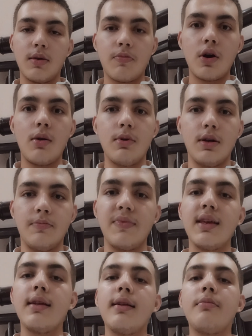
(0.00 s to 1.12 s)
problem.
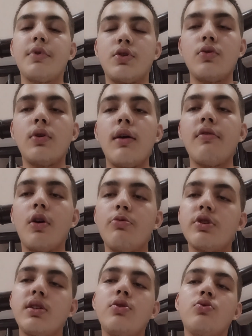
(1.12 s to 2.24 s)
But you have
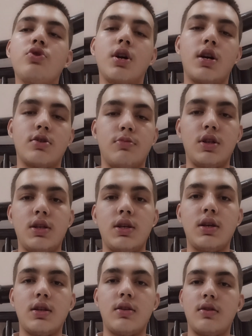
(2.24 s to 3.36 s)
obviously to charge
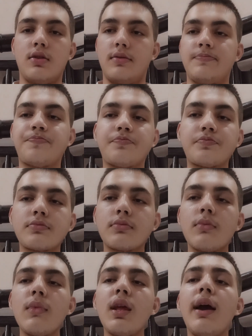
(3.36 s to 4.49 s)
money.
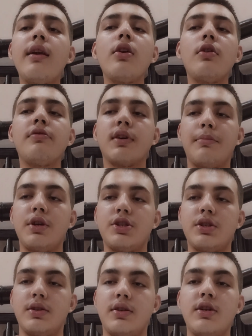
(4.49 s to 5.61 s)
Error of
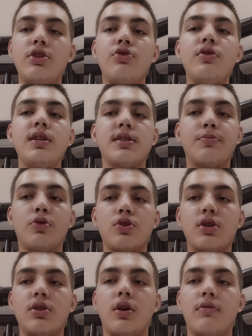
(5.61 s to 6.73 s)
commission: the entry is
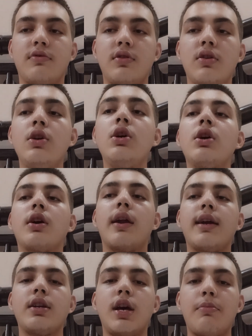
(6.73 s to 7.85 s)
posted of the
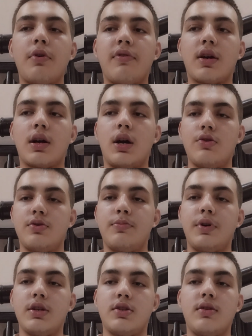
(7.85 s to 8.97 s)
correct type of account
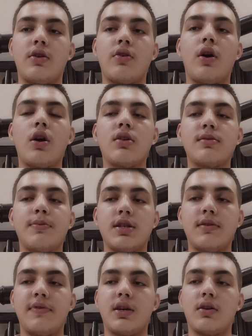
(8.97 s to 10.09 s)
but the wrong
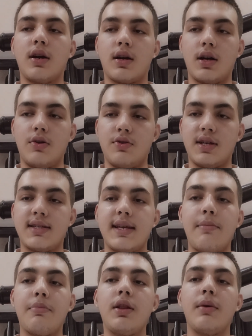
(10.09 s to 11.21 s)
specific account.
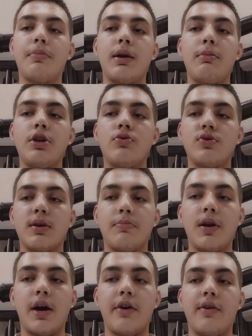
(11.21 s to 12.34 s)
Example: a payment to
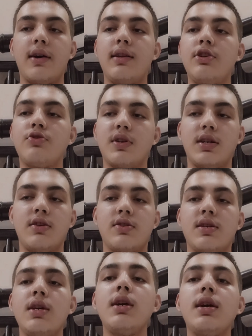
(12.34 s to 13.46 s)
supplier Ali Traders
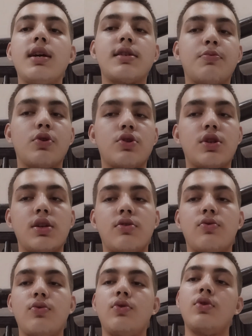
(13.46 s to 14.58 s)
is posted
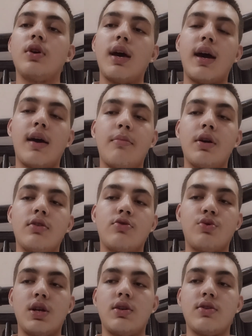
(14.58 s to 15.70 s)
to Ahmad
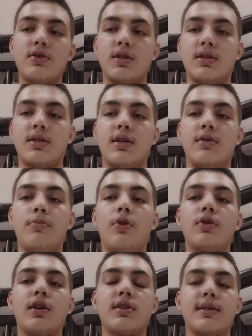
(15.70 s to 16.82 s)
Traders instead.
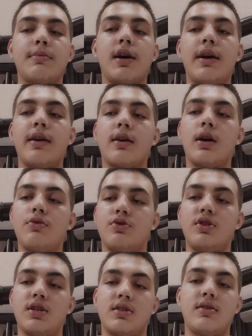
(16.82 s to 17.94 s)
Both are supplier accounts,
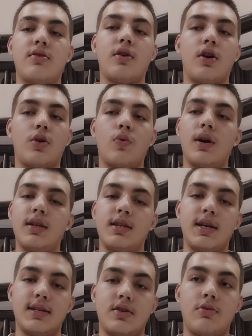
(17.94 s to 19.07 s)
just the wrong one.
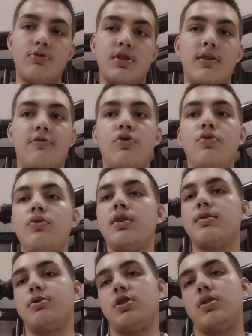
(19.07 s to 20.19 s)
Yes, obviously if you do
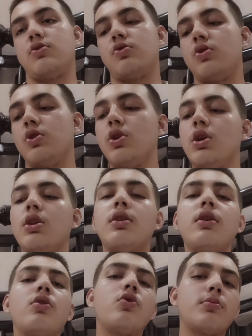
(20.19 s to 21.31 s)
this mistake, so
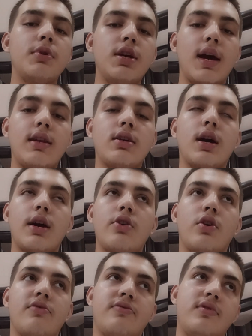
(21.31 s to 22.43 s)
there could be any kind
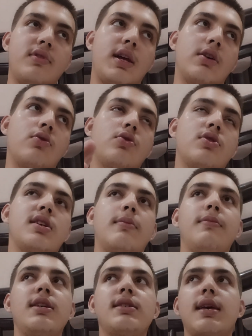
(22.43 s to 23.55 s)
of like you could say
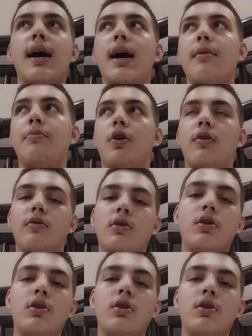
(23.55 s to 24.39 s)
mishap or